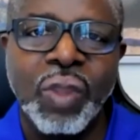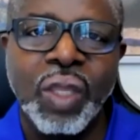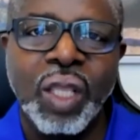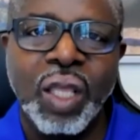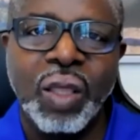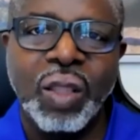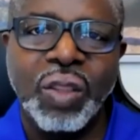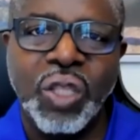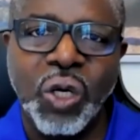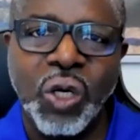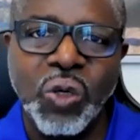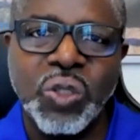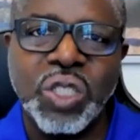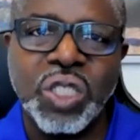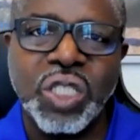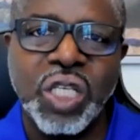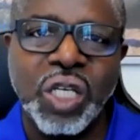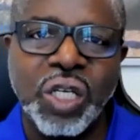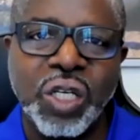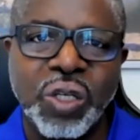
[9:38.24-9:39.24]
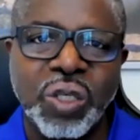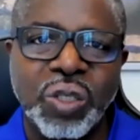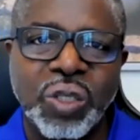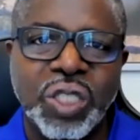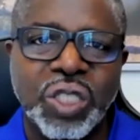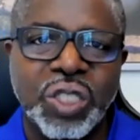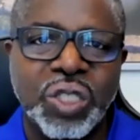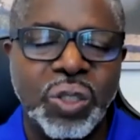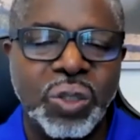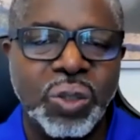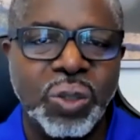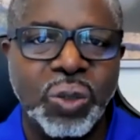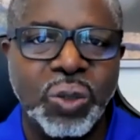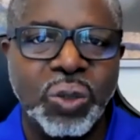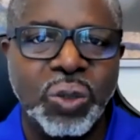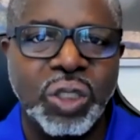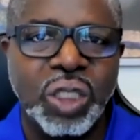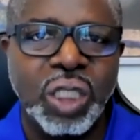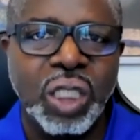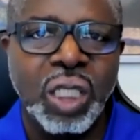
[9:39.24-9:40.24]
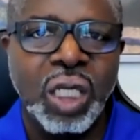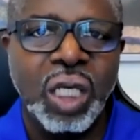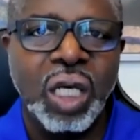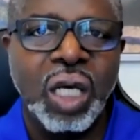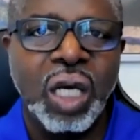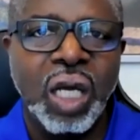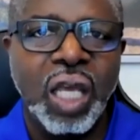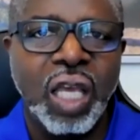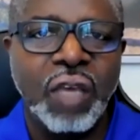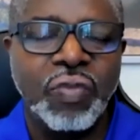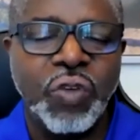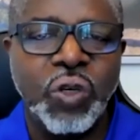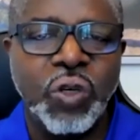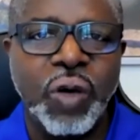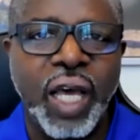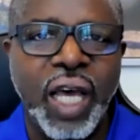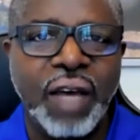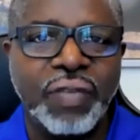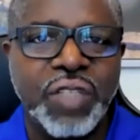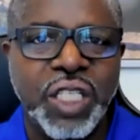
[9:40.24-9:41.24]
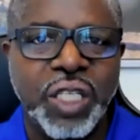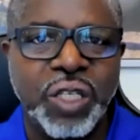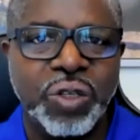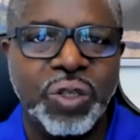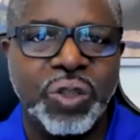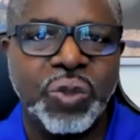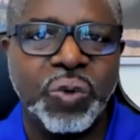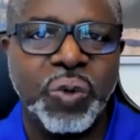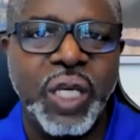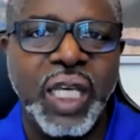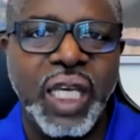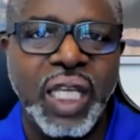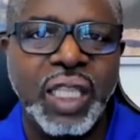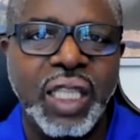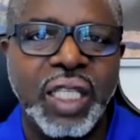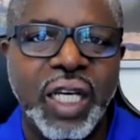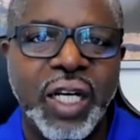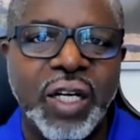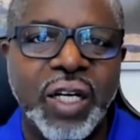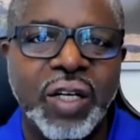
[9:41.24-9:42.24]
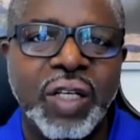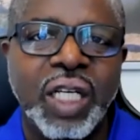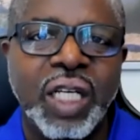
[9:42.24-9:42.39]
Those tiered schools, if you have tier 3 in there,